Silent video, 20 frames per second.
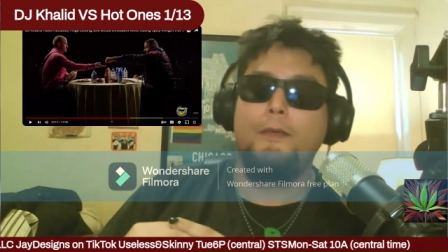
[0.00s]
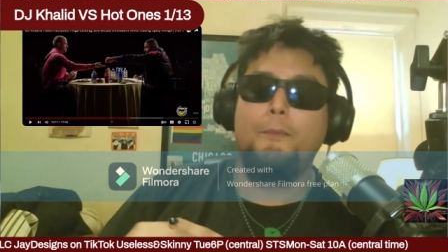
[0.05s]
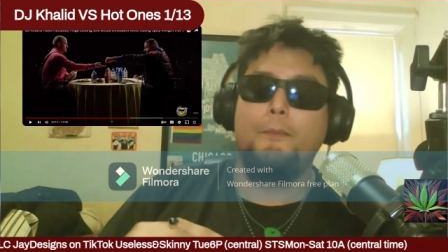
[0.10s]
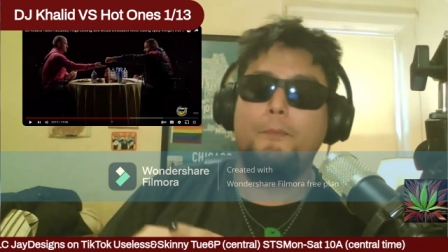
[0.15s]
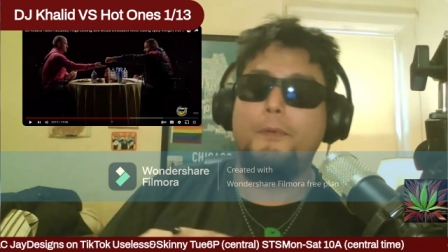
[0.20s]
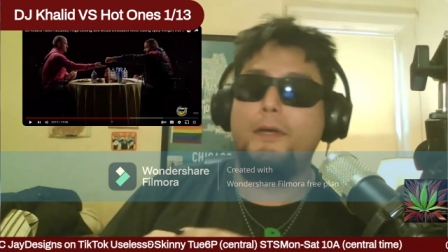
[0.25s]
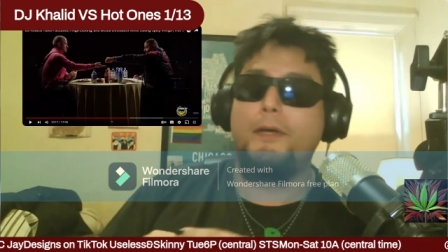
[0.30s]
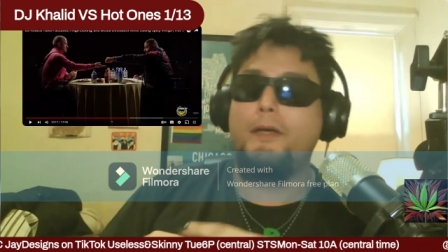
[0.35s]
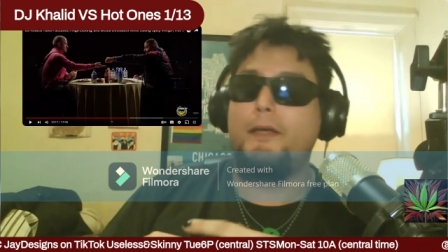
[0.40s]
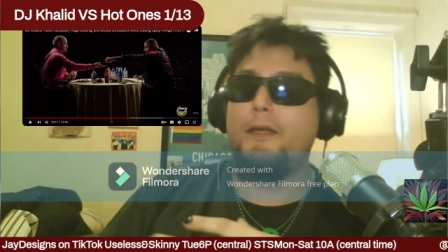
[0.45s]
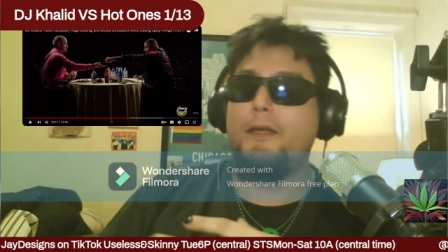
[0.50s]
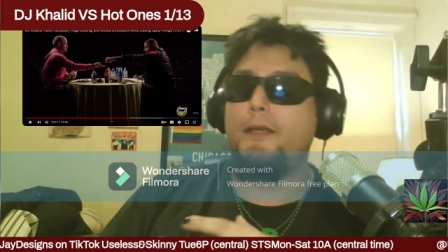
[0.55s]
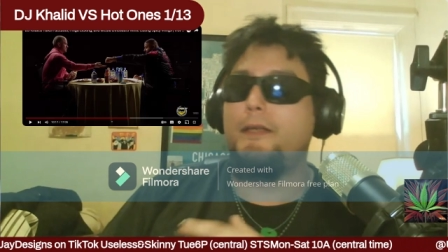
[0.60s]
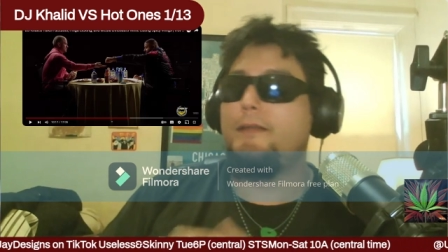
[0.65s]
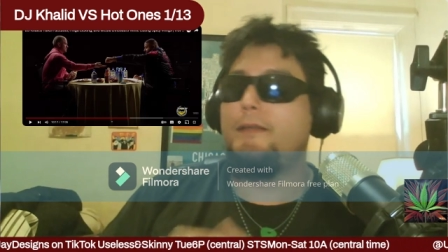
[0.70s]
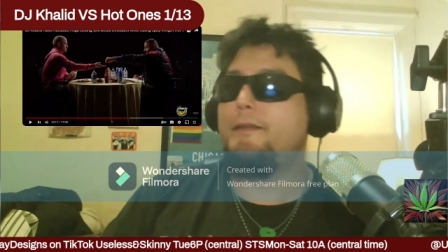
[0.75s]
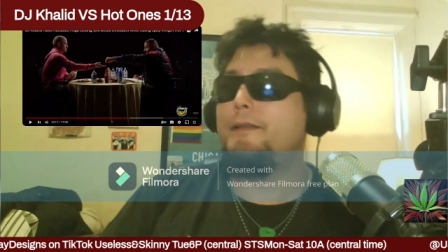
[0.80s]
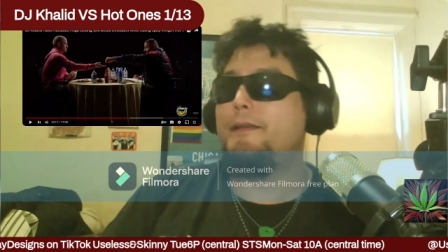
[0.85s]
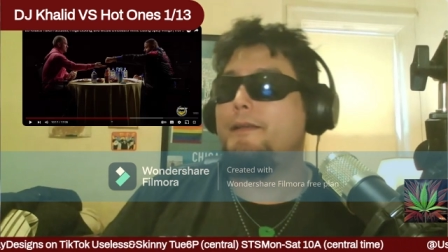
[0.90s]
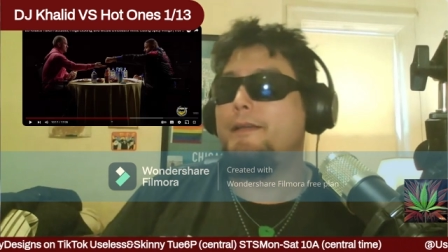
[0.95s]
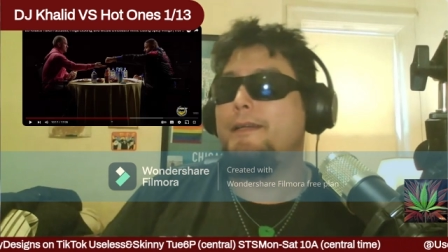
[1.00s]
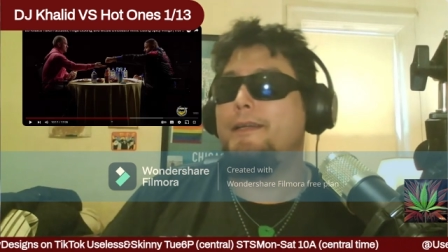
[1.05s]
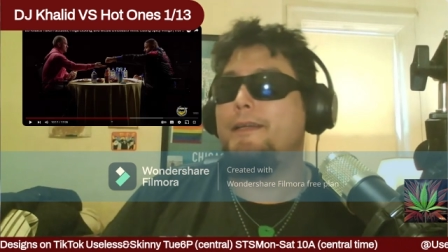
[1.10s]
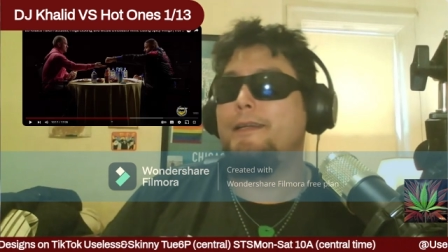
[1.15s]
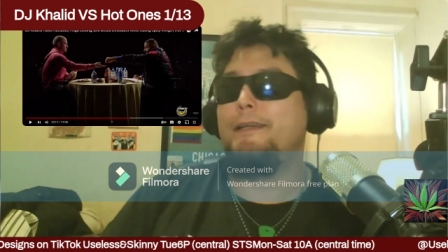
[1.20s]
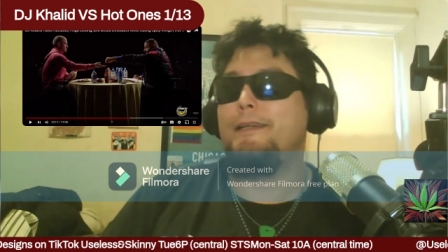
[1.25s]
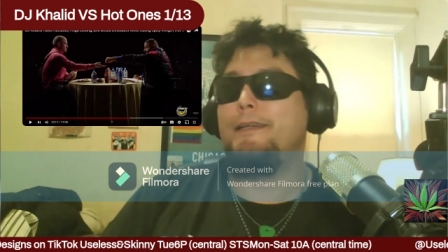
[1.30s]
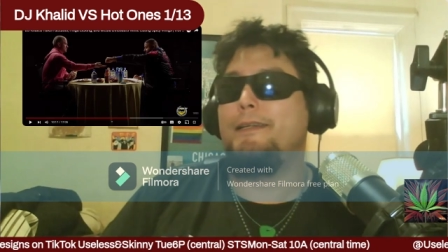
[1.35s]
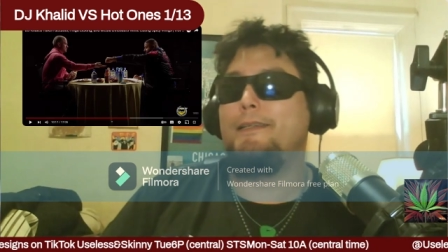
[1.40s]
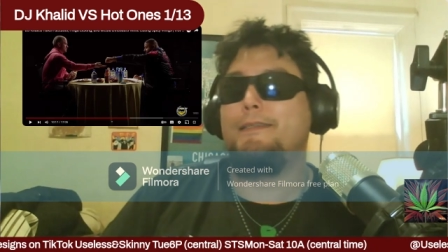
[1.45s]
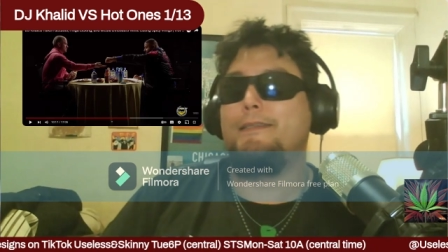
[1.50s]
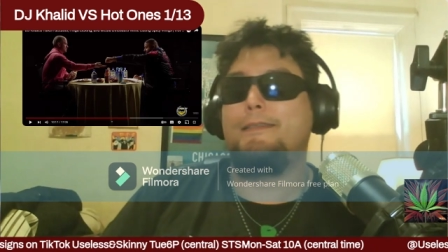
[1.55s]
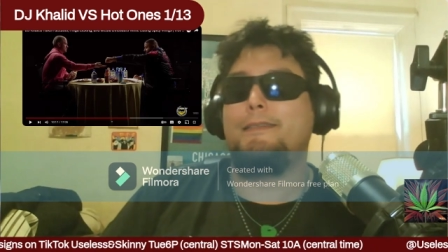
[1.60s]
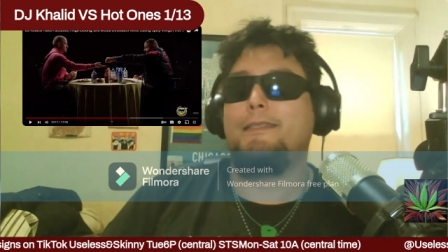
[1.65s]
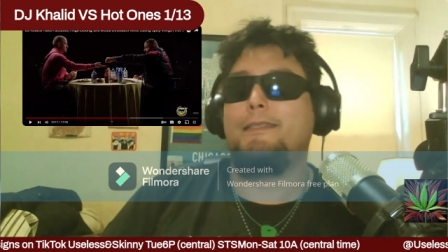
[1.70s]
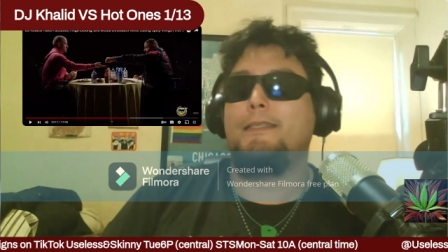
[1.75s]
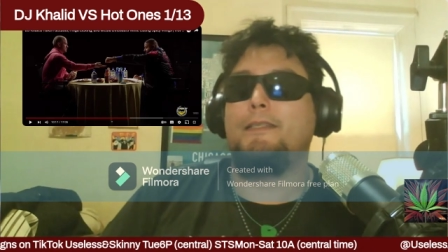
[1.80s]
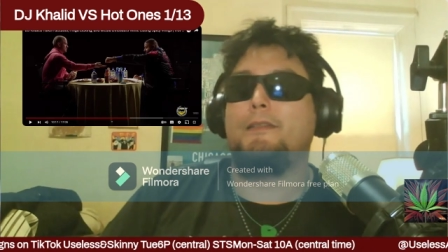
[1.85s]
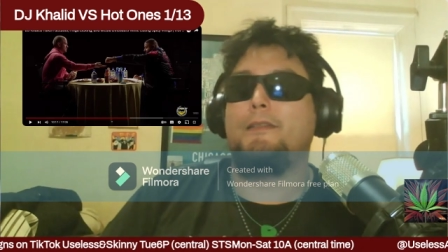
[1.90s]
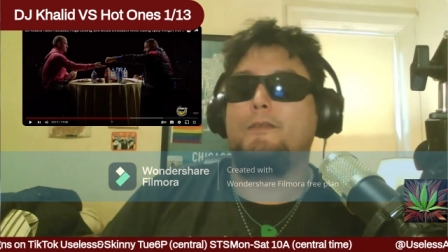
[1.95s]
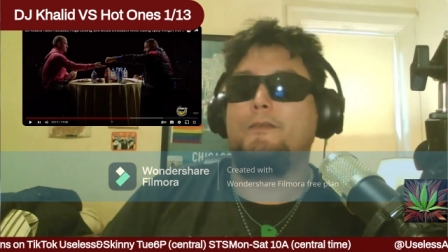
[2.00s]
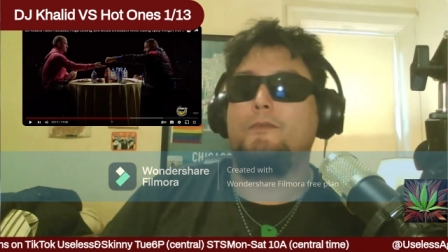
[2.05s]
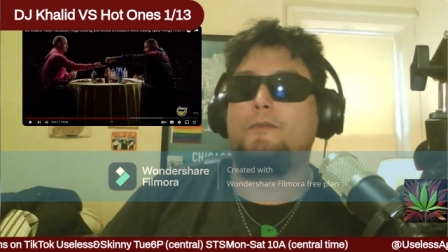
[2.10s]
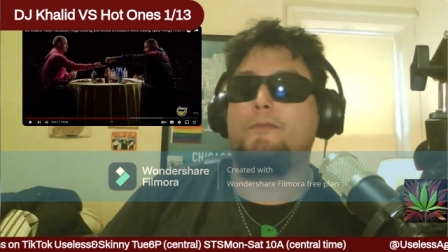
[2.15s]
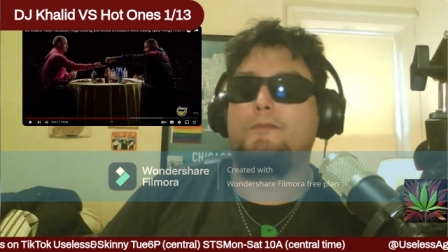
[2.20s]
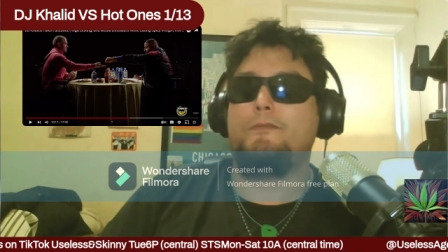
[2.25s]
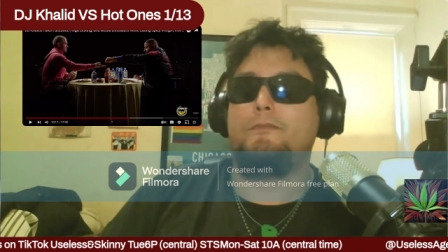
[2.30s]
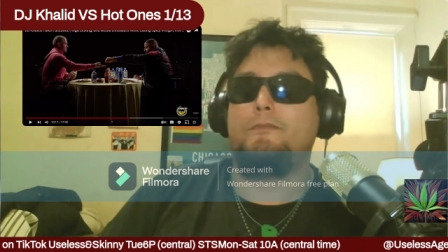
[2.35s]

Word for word: But, uh, you know,